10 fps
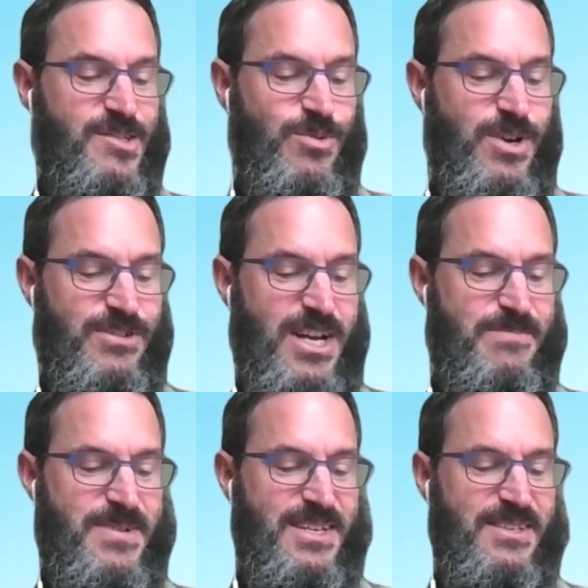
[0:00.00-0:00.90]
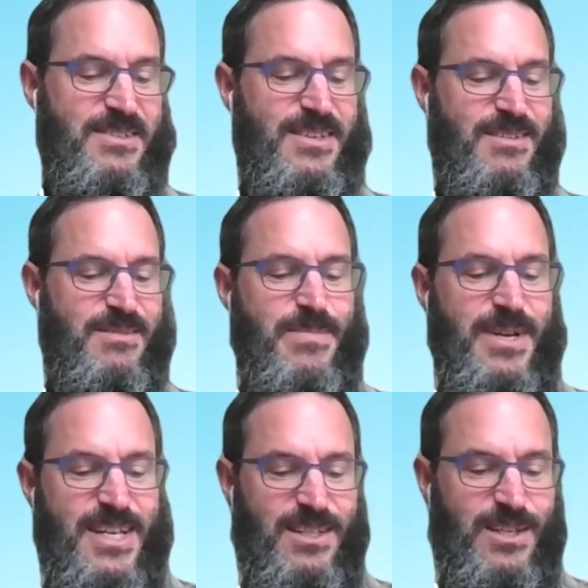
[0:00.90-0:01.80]
where I've got my
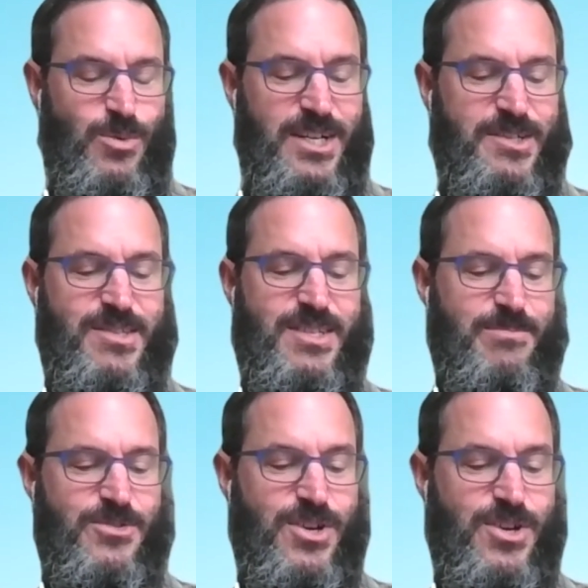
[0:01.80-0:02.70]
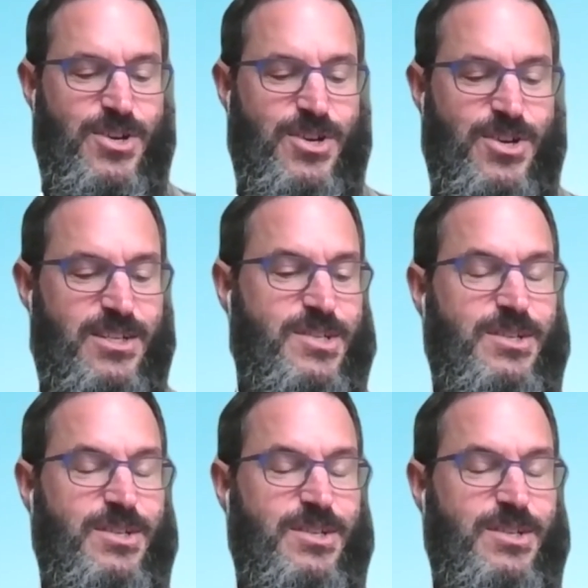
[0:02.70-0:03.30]
daily walks that I'm trying to always